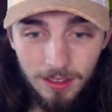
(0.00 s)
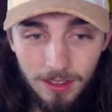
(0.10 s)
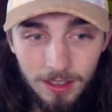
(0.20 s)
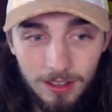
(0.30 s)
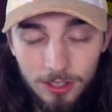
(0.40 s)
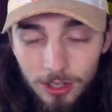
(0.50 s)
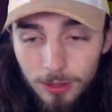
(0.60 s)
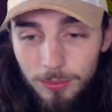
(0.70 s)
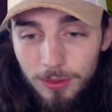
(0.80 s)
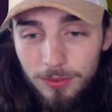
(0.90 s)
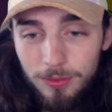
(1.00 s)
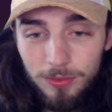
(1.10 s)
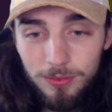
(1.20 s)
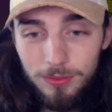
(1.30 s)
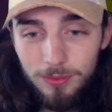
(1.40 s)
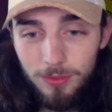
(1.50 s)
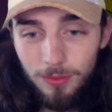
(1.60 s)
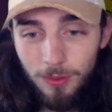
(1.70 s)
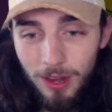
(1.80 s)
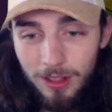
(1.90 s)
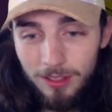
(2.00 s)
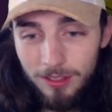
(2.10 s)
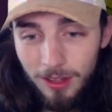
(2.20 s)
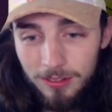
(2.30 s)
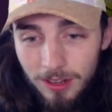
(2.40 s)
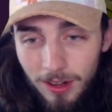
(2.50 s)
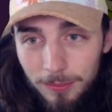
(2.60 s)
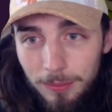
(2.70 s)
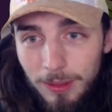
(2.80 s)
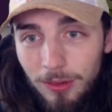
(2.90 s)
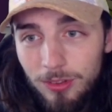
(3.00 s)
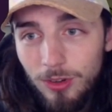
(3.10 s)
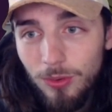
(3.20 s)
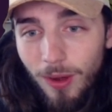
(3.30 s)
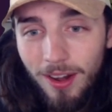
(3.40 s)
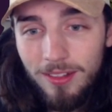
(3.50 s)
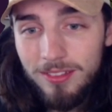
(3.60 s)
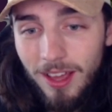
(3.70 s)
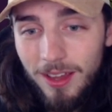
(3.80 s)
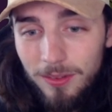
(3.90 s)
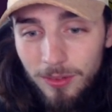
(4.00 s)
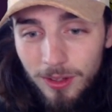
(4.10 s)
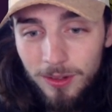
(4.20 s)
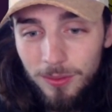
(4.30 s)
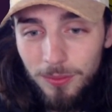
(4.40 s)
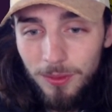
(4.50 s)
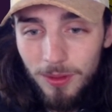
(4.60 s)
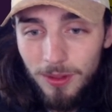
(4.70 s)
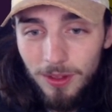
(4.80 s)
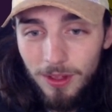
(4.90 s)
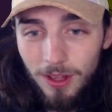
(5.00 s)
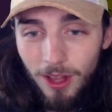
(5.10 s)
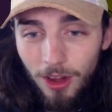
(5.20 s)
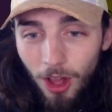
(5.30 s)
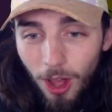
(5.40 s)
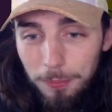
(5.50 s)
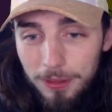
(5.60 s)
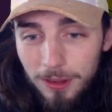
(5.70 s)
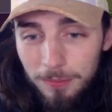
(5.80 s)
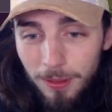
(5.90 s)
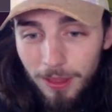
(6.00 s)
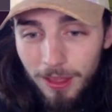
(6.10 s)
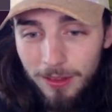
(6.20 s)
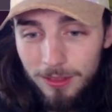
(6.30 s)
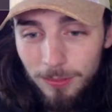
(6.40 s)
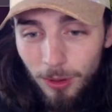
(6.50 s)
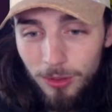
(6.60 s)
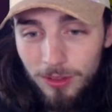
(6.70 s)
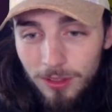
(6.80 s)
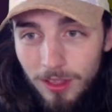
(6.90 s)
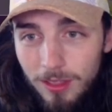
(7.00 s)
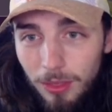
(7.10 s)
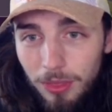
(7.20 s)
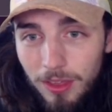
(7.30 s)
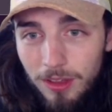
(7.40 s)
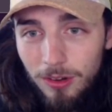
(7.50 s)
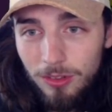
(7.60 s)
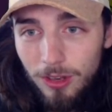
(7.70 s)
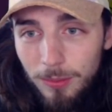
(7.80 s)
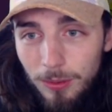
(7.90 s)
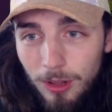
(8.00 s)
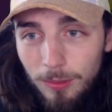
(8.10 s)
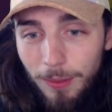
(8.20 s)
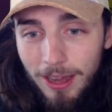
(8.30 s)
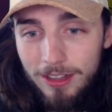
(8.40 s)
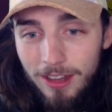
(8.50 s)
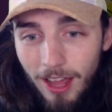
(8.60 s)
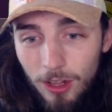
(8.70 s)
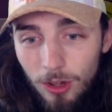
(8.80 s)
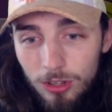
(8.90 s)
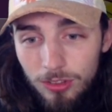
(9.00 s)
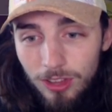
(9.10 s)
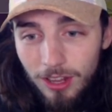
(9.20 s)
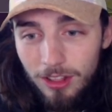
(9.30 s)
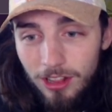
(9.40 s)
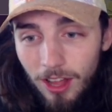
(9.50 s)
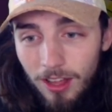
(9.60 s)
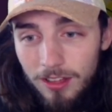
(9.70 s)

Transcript: in terms of what else is out there, I mean, Meowscarada is kind of an option, but like the most consistent thing here is going to be Rillaboom. Actually, can I go Sinistra?